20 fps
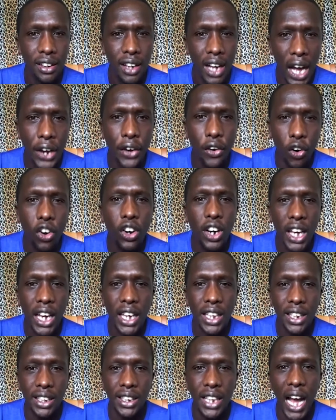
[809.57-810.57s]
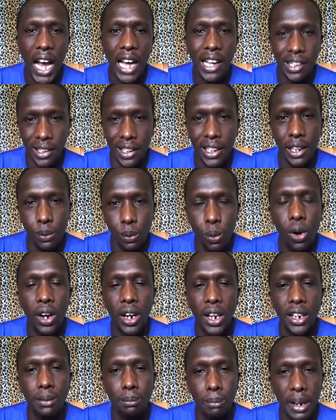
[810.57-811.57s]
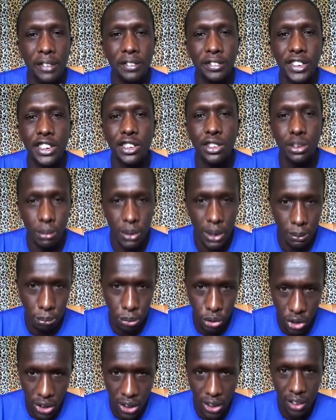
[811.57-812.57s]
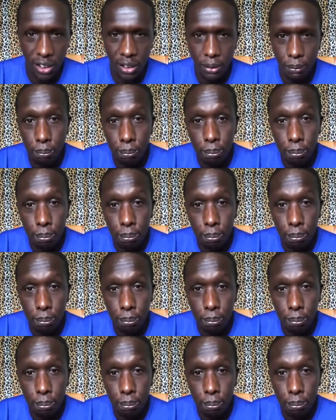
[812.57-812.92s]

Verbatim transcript: an okay that I really wanted my feet to be amputated.